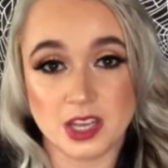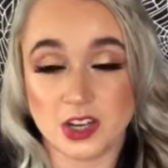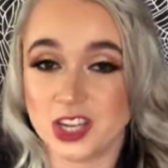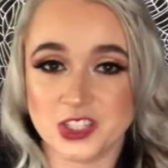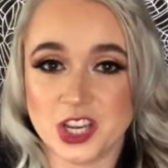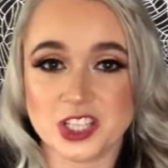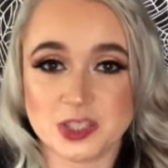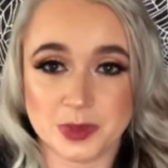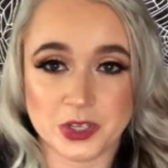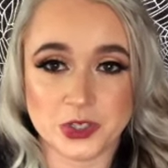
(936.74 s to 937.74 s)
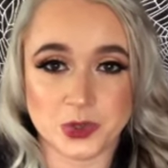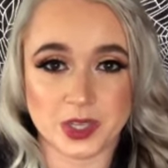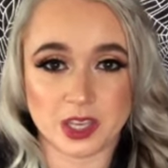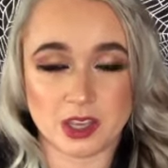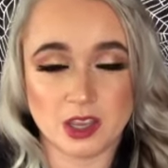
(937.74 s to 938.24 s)
not just
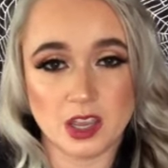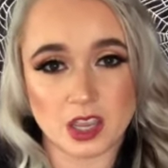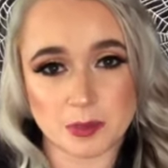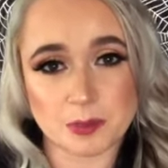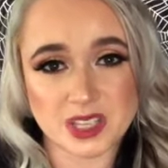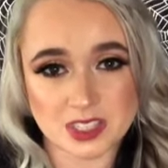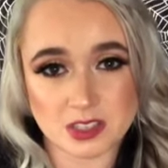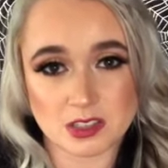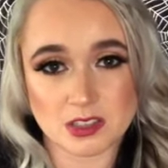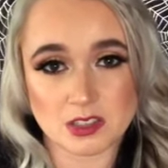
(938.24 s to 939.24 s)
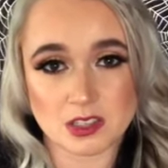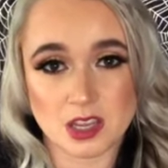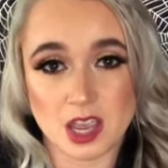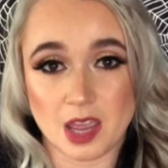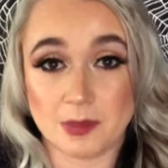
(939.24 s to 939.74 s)
spiritually, in business,
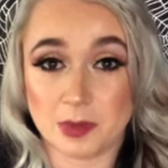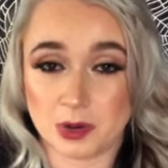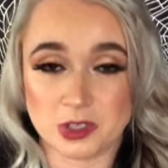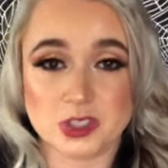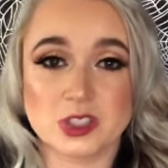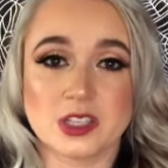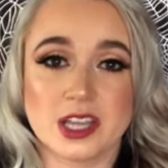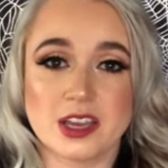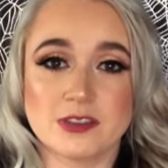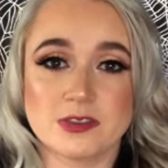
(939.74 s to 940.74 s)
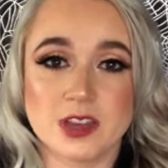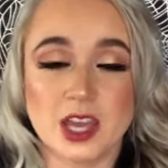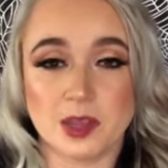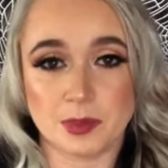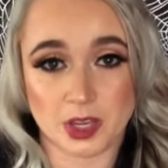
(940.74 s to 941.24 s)
in my personal life,
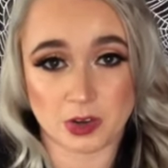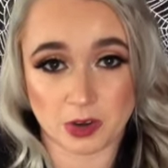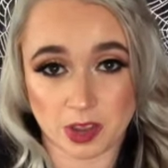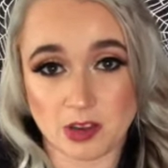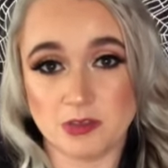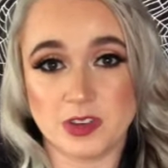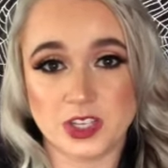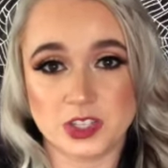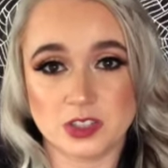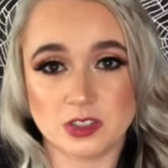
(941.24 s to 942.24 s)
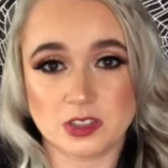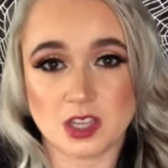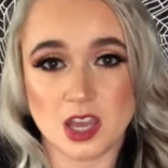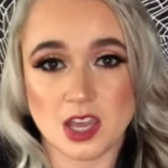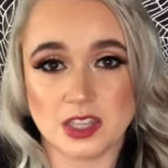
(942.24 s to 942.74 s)
in my creative
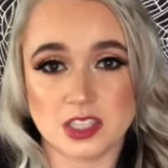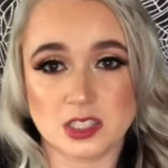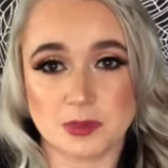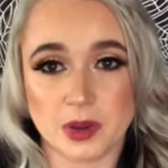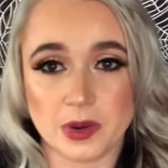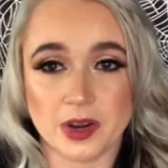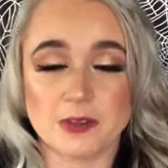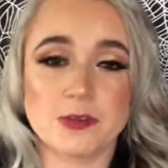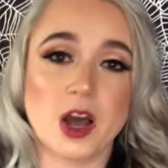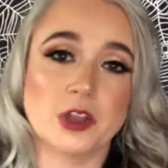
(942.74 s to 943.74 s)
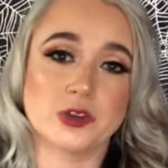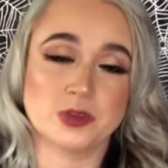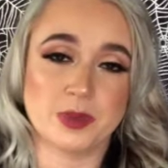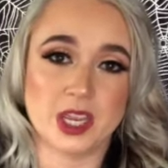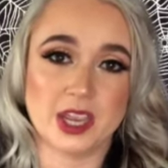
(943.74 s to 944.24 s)
ventures. This spirit follows
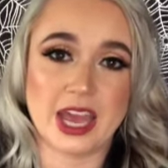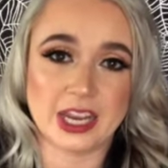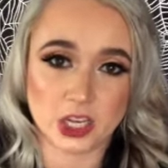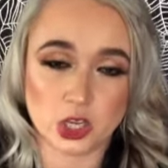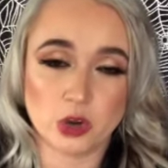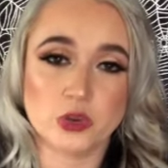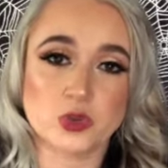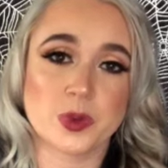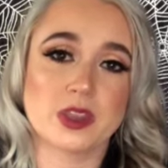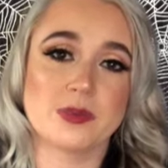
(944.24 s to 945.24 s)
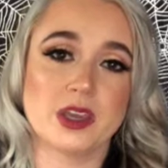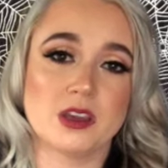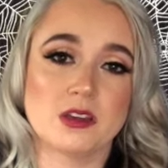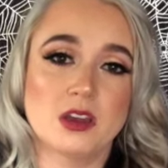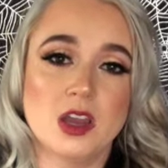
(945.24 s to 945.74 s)
me, and it goes with me.
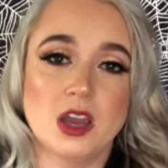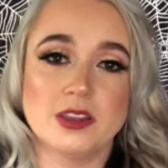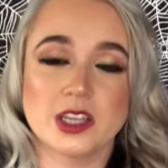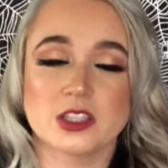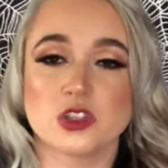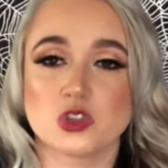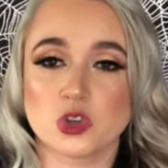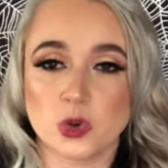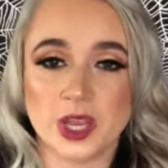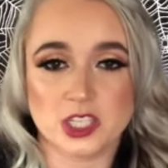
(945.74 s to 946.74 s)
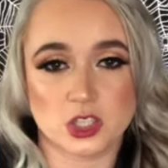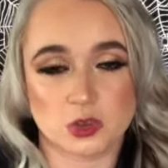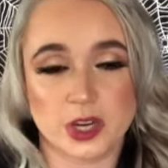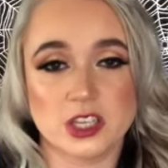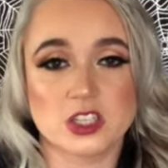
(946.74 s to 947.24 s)
And that's a true
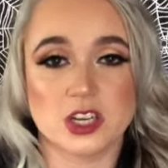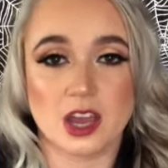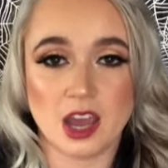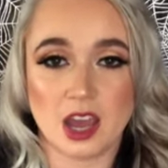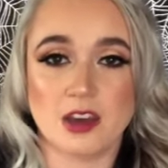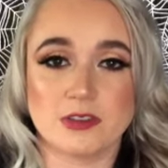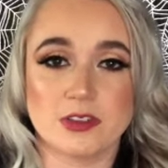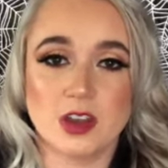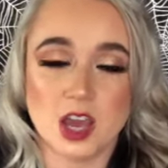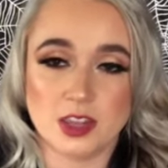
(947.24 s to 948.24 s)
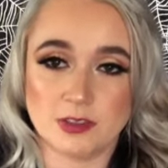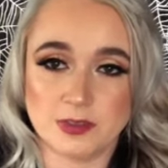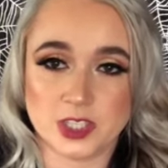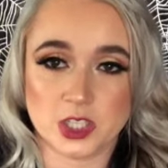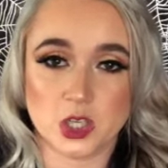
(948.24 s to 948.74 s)
integration of the
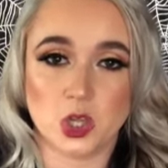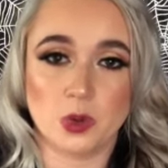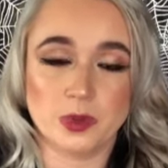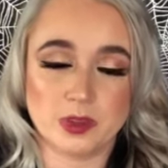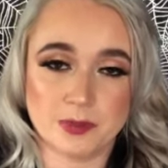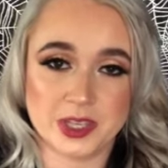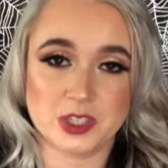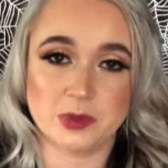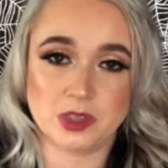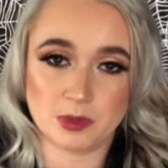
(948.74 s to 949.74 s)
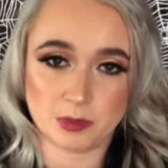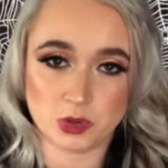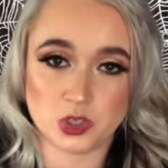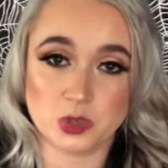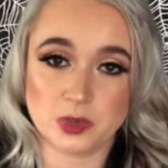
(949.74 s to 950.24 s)
physical with the mental, with the
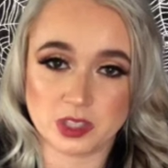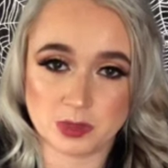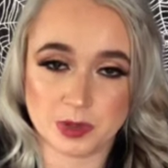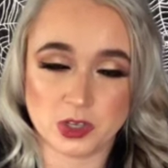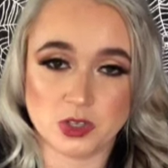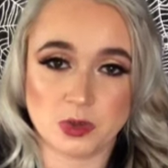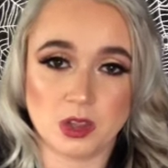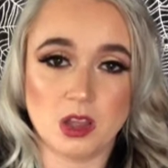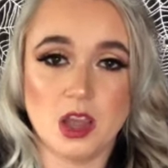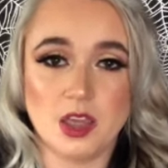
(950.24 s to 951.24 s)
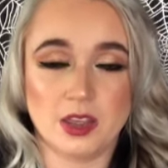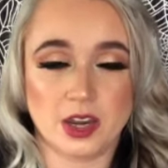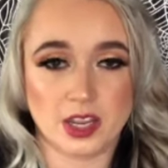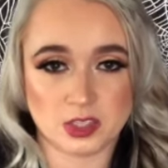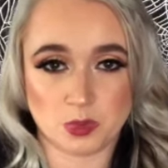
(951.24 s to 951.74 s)
emotional, with the spiritual.
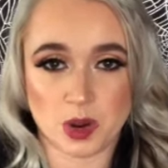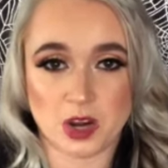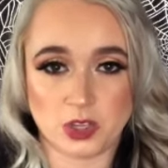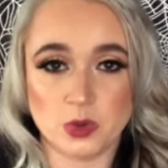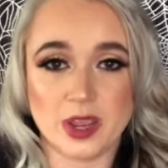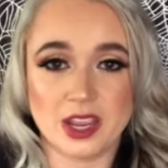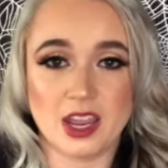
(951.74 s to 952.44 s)
That is where you